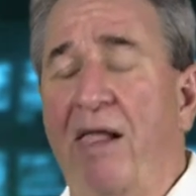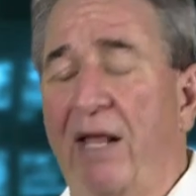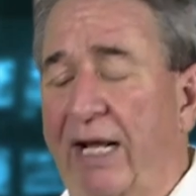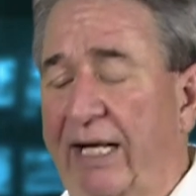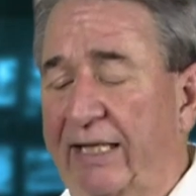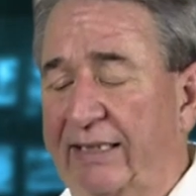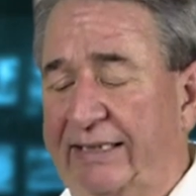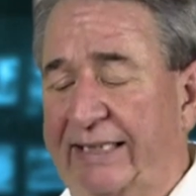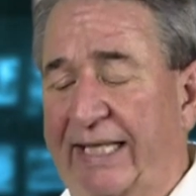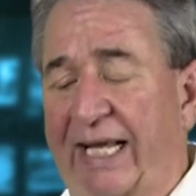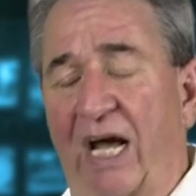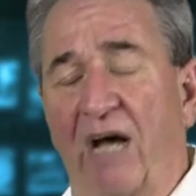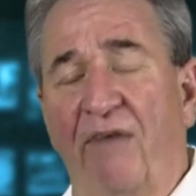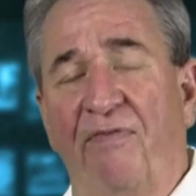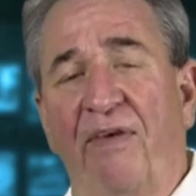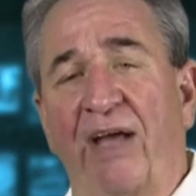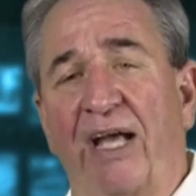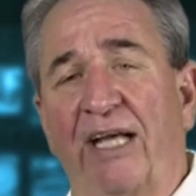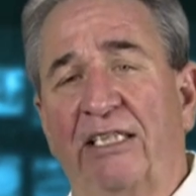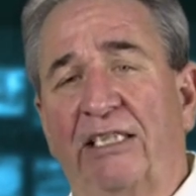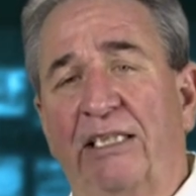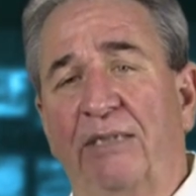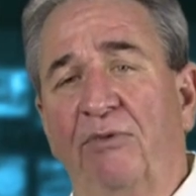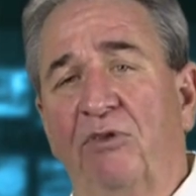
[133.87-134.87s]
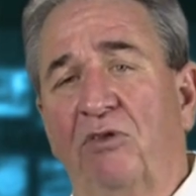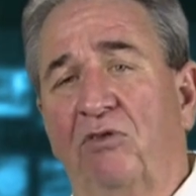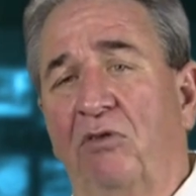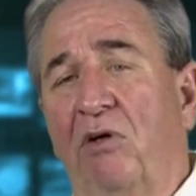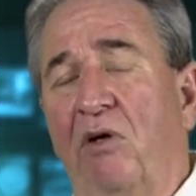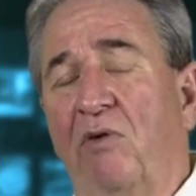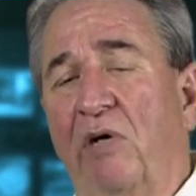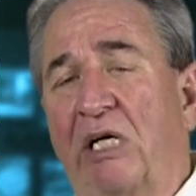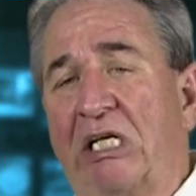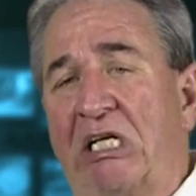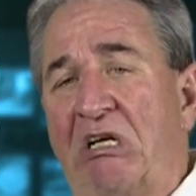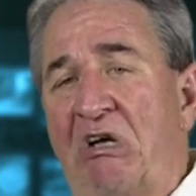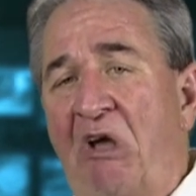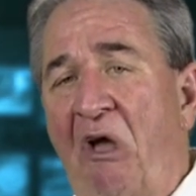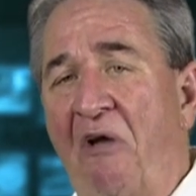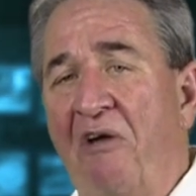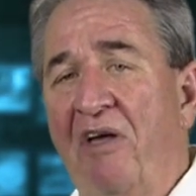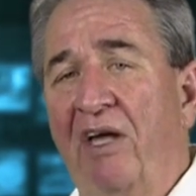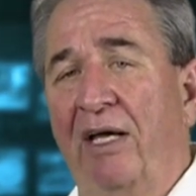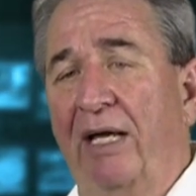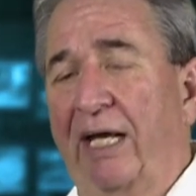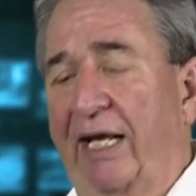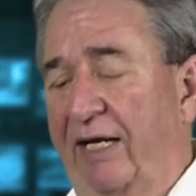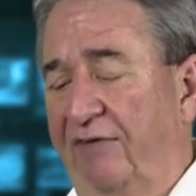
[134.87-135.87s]
and see how fast he was throwing.
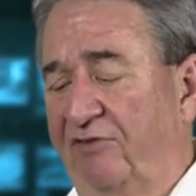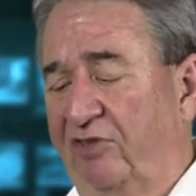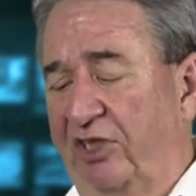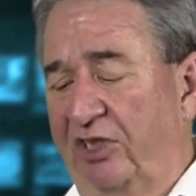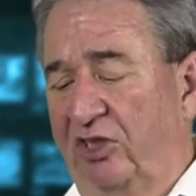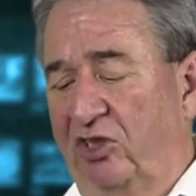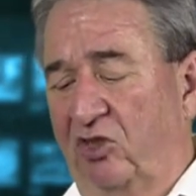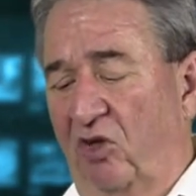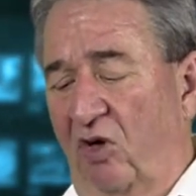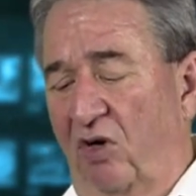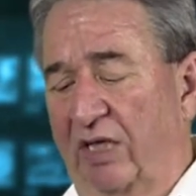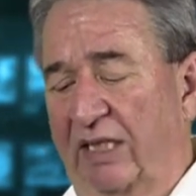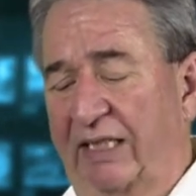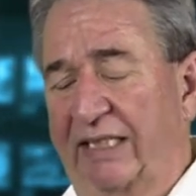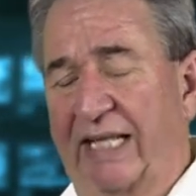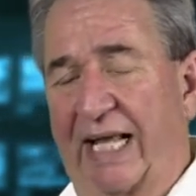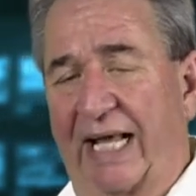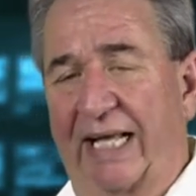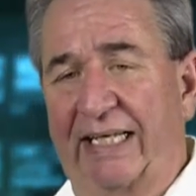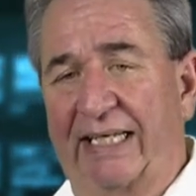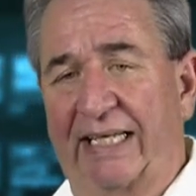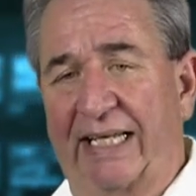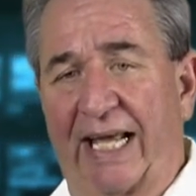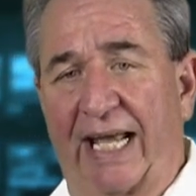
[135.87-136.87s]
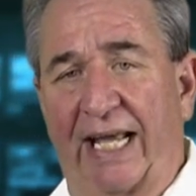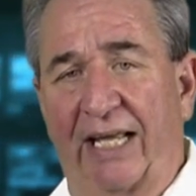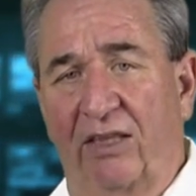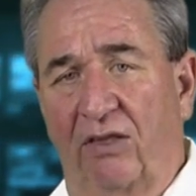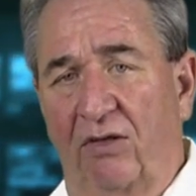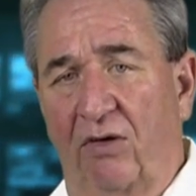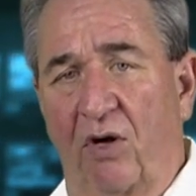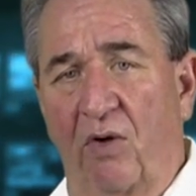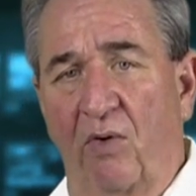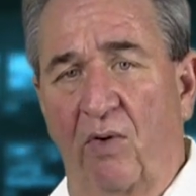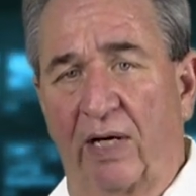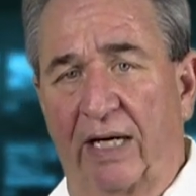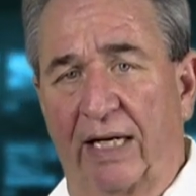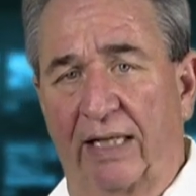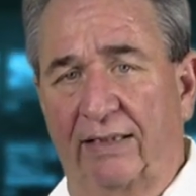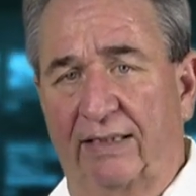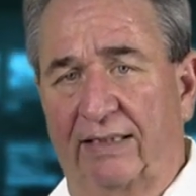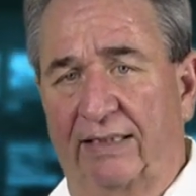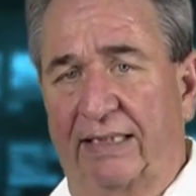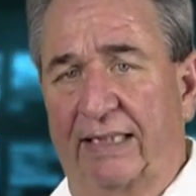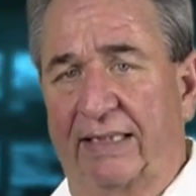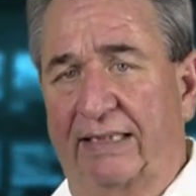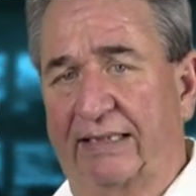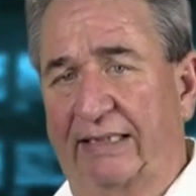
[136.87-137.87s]
And if she started that day throwing at
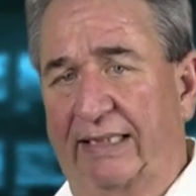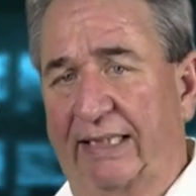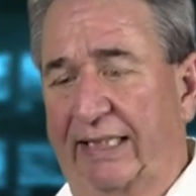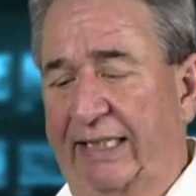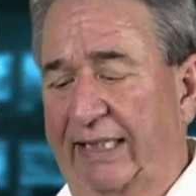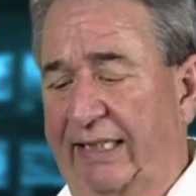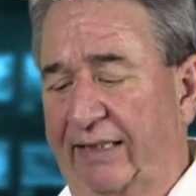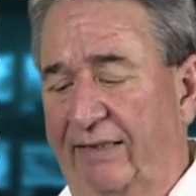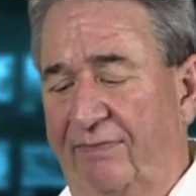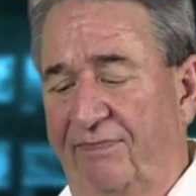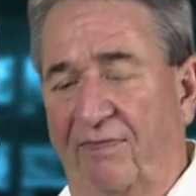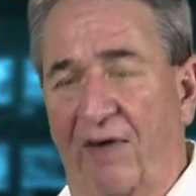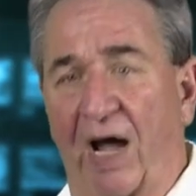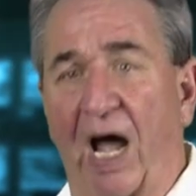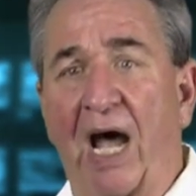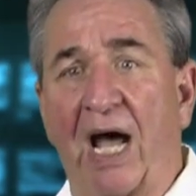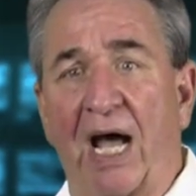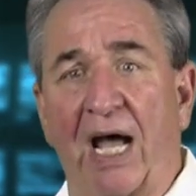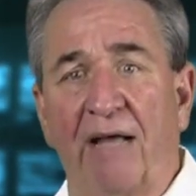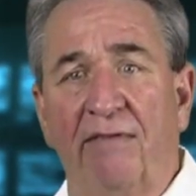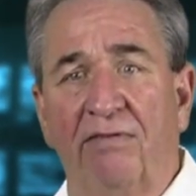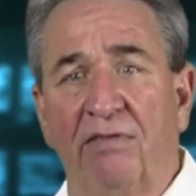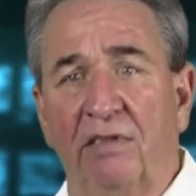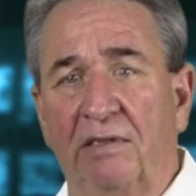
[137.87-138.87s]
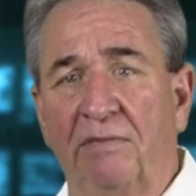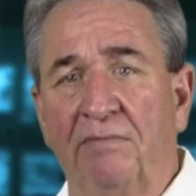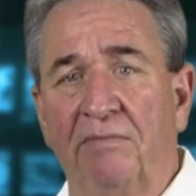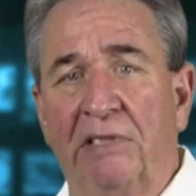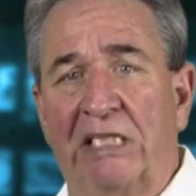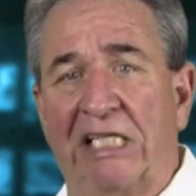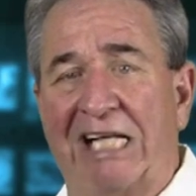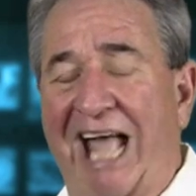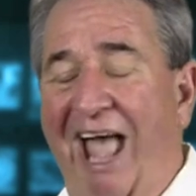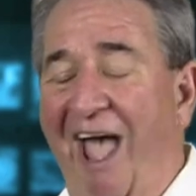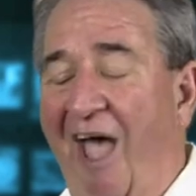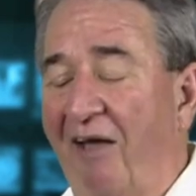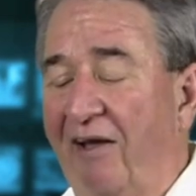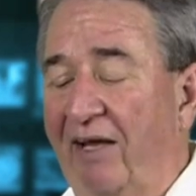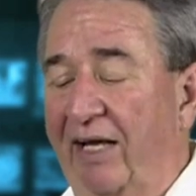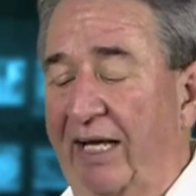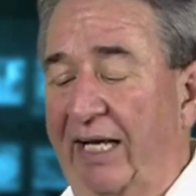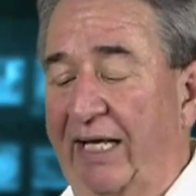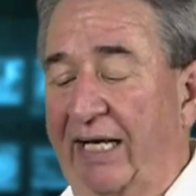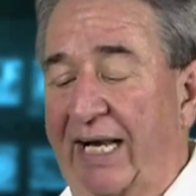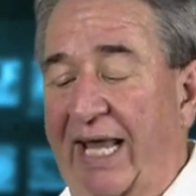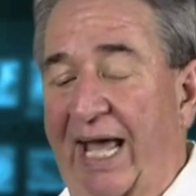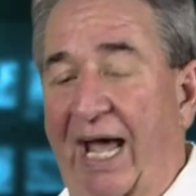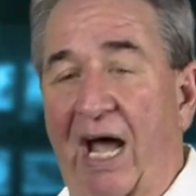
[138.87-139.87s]
65,
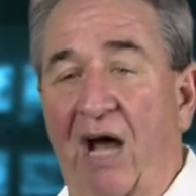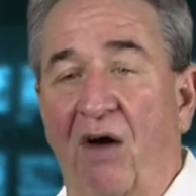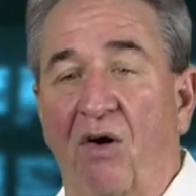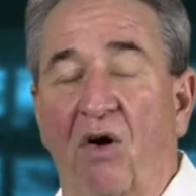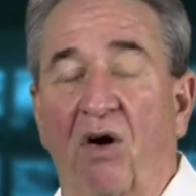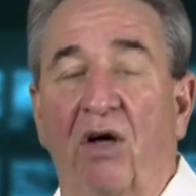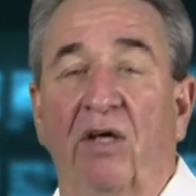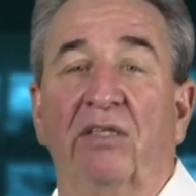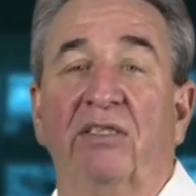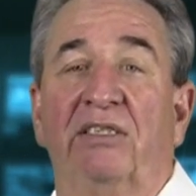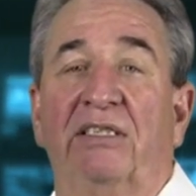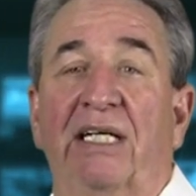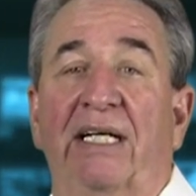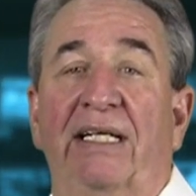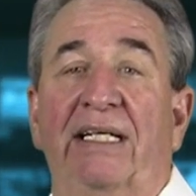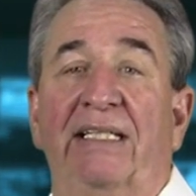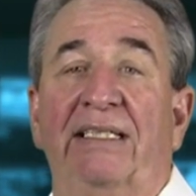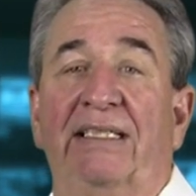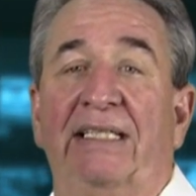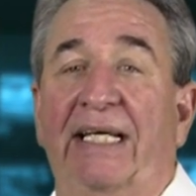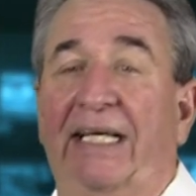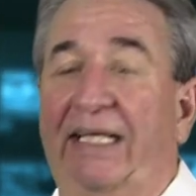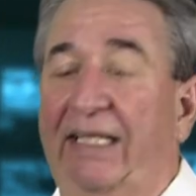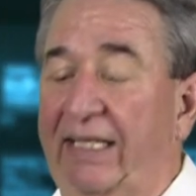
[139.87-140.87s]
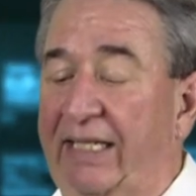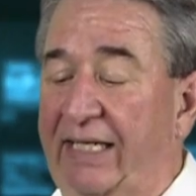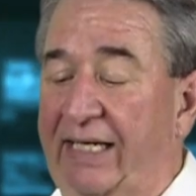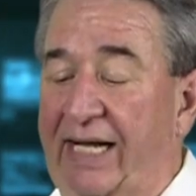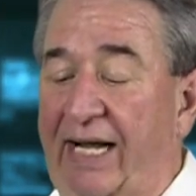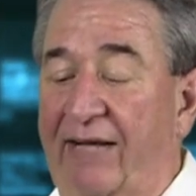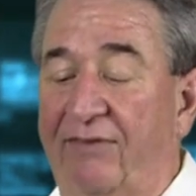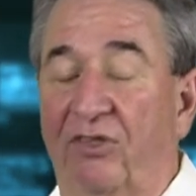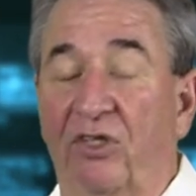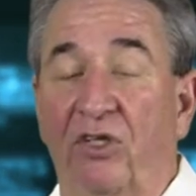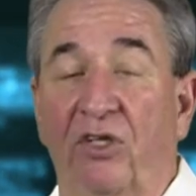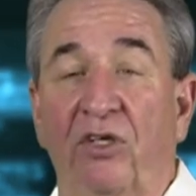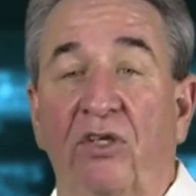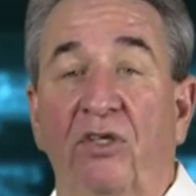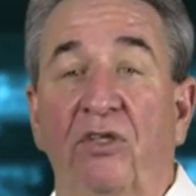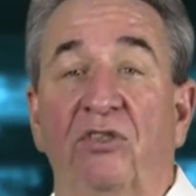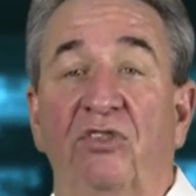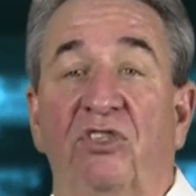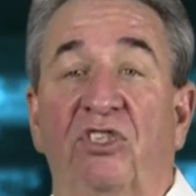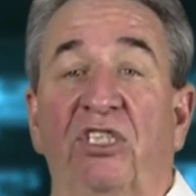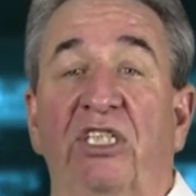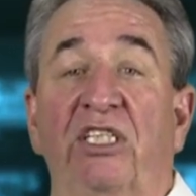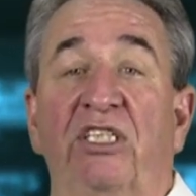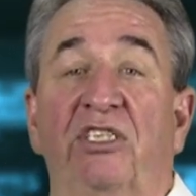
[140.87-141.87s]
and now all of a sudden at the end of the
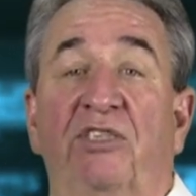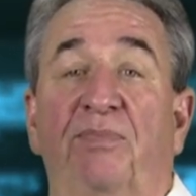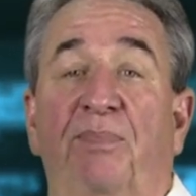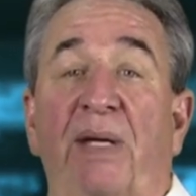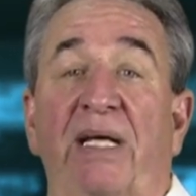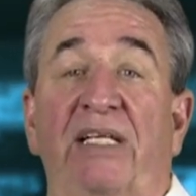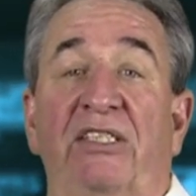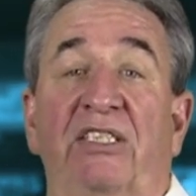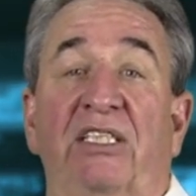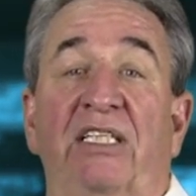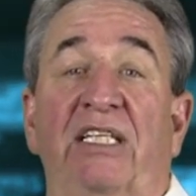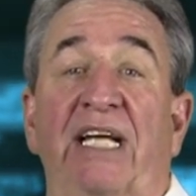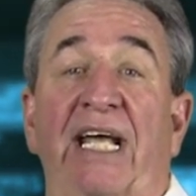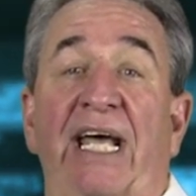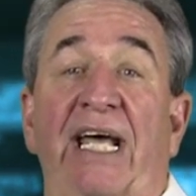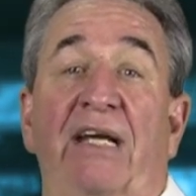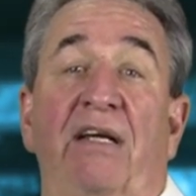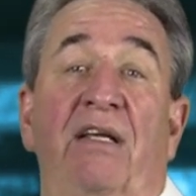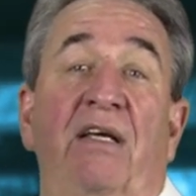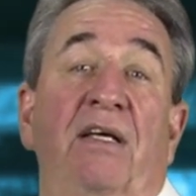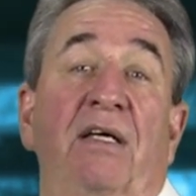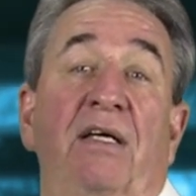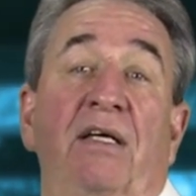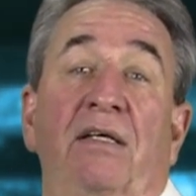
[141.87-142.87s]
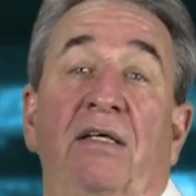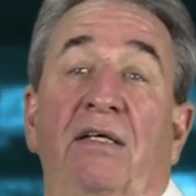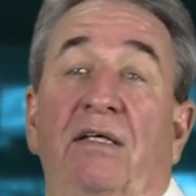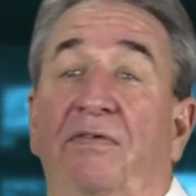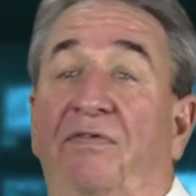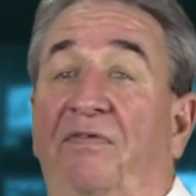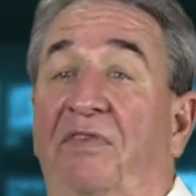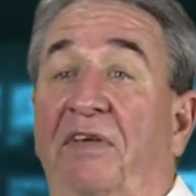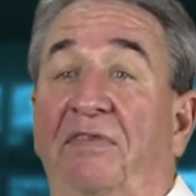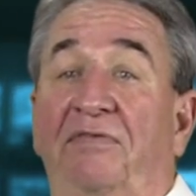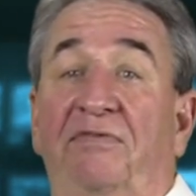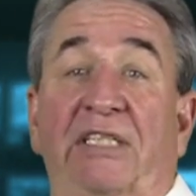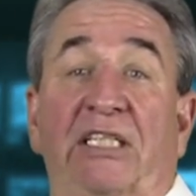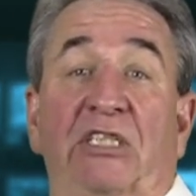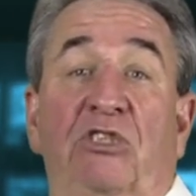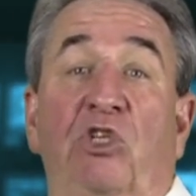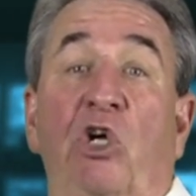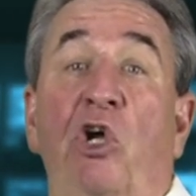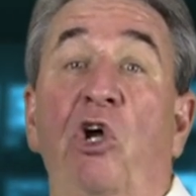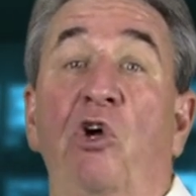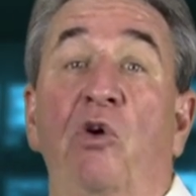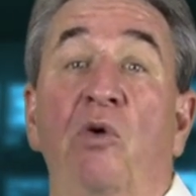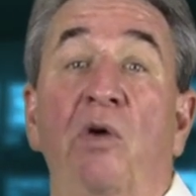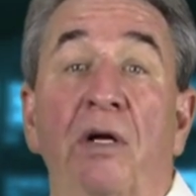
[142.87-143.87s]
afternoon, she's pitching at
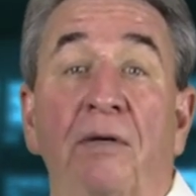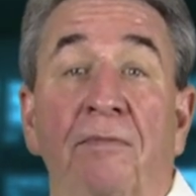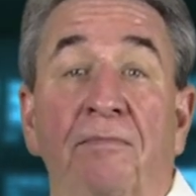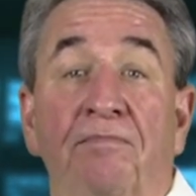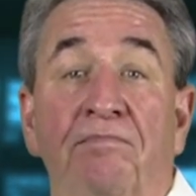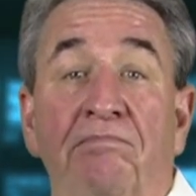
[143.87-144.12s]
52,